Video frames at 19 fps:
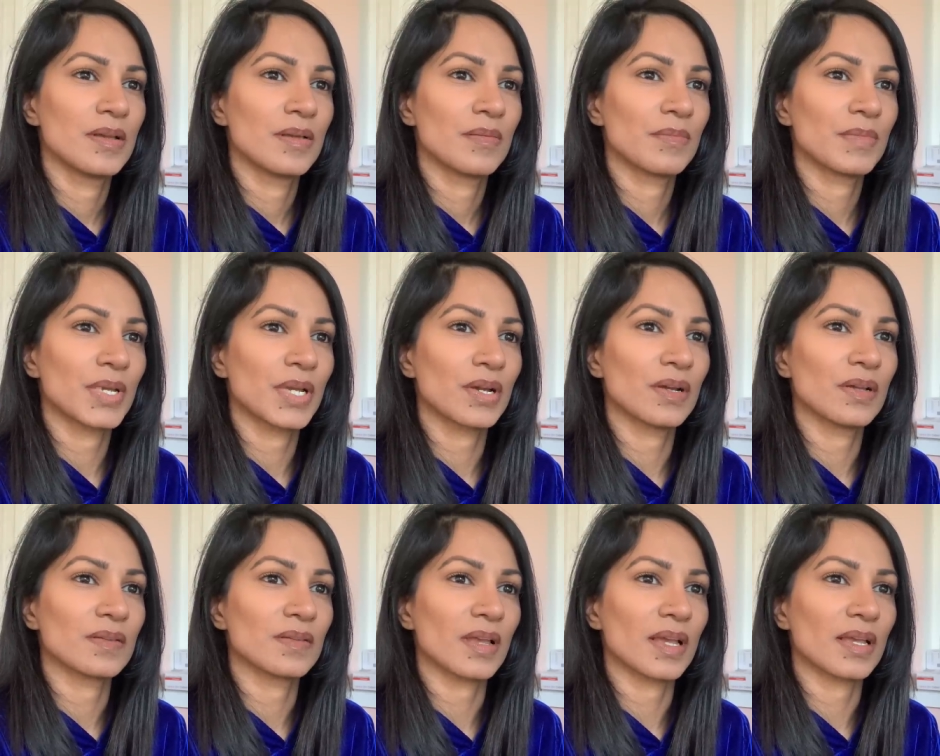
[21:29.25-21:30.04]

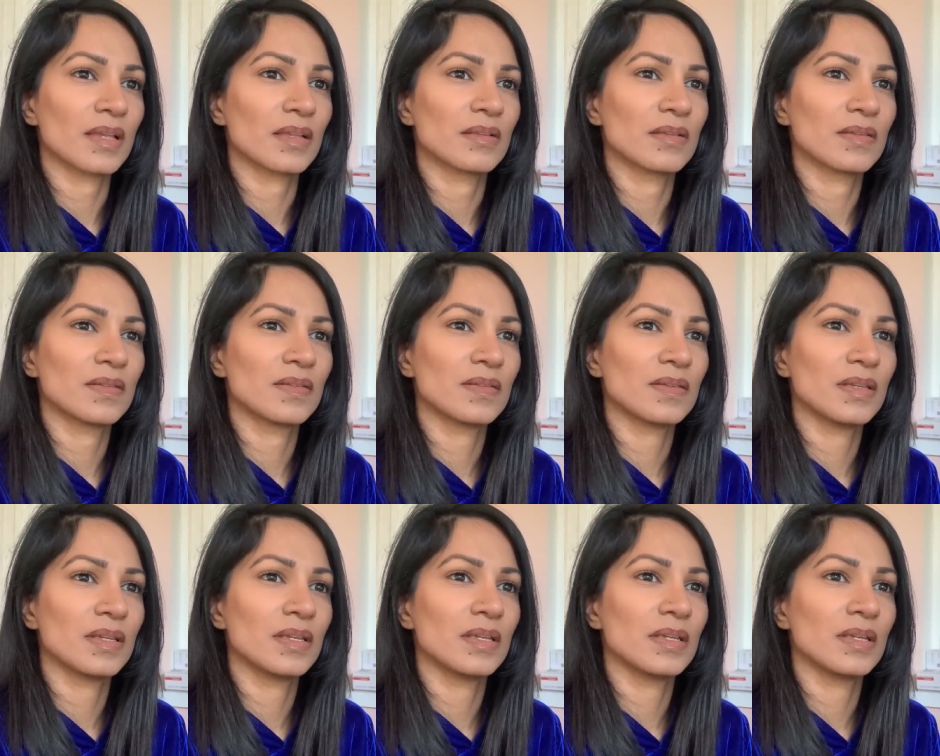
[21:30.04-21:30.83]
because I can
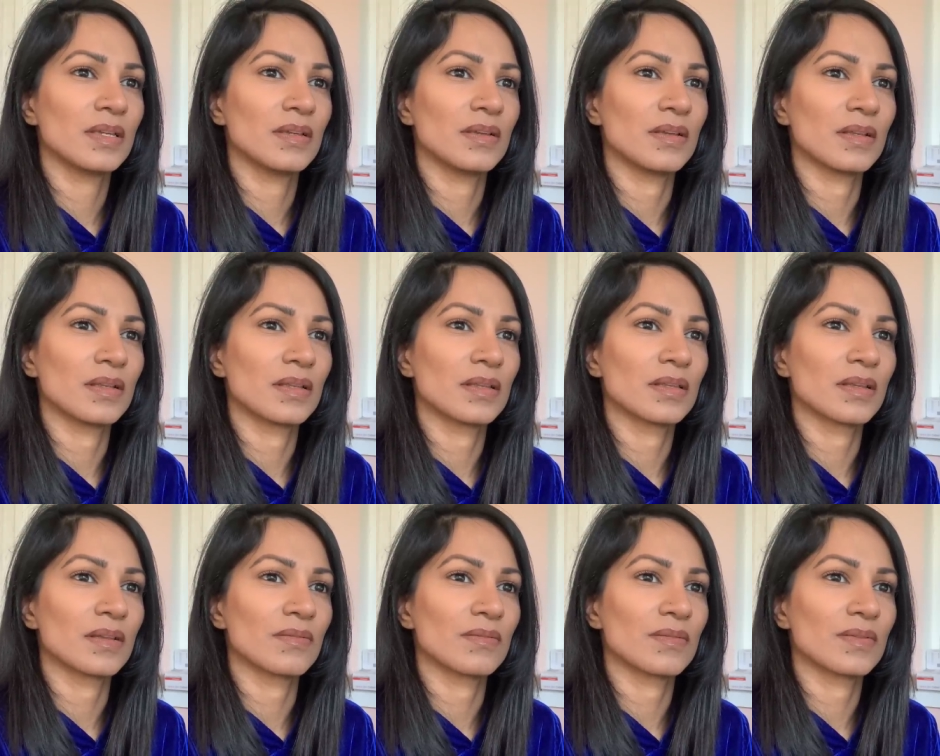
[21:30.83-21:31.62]
see
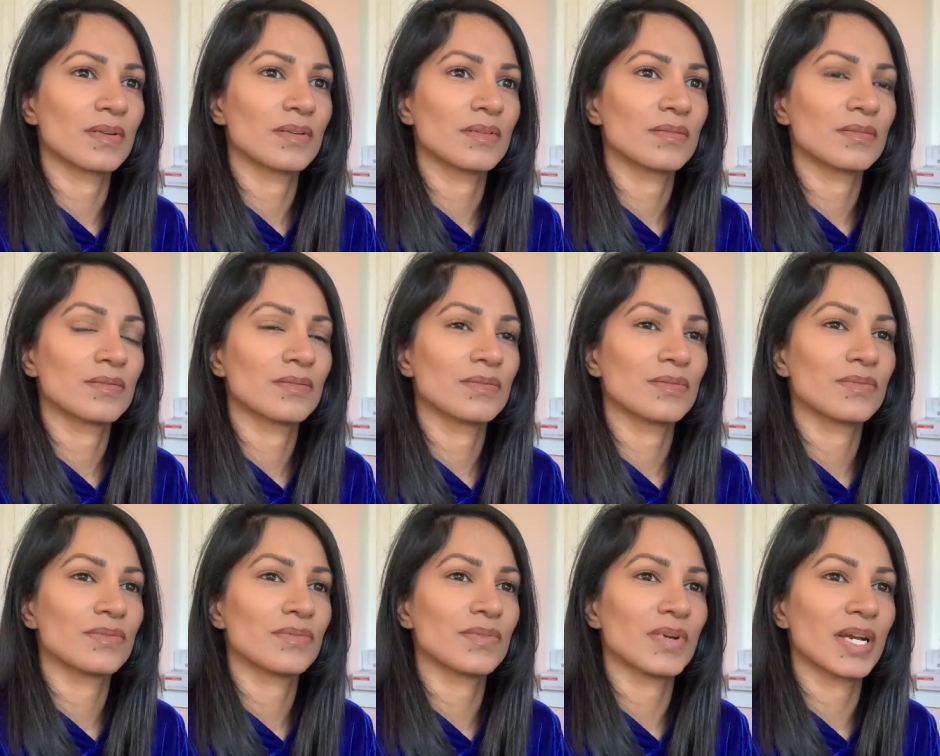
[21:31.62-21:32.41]
that
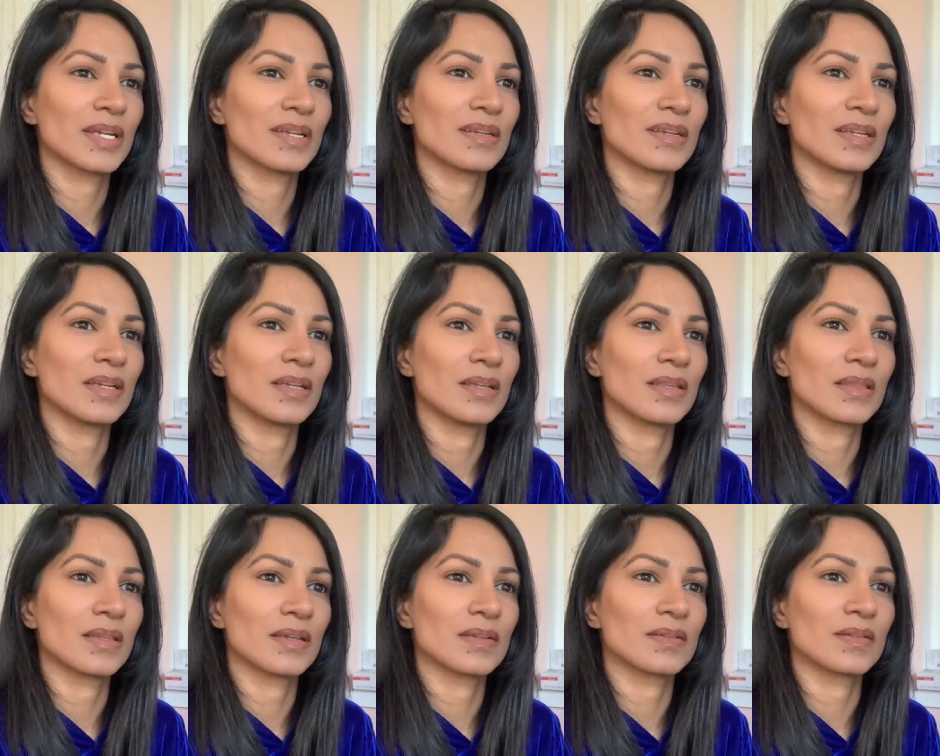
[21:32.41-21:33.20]
finally
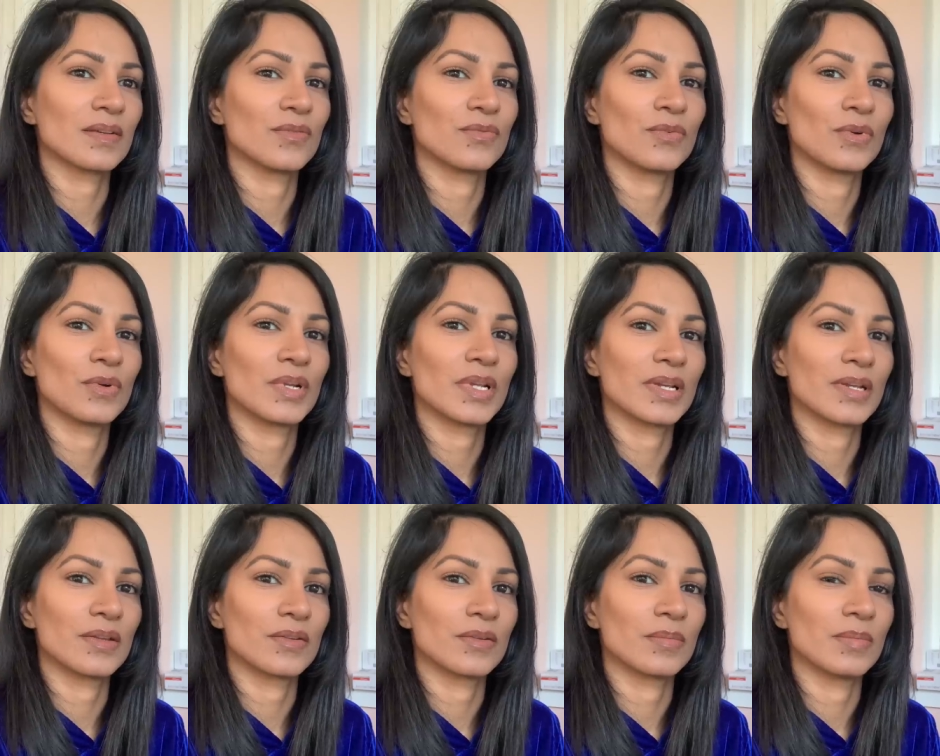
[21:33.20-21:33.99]
things are
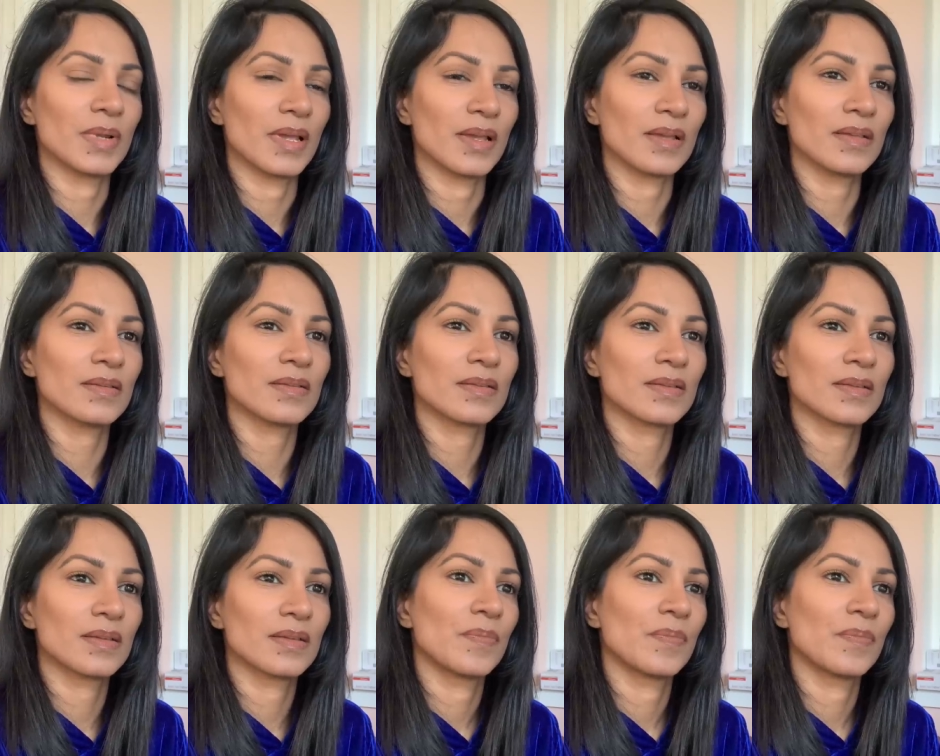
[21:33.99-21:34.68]
falling into place.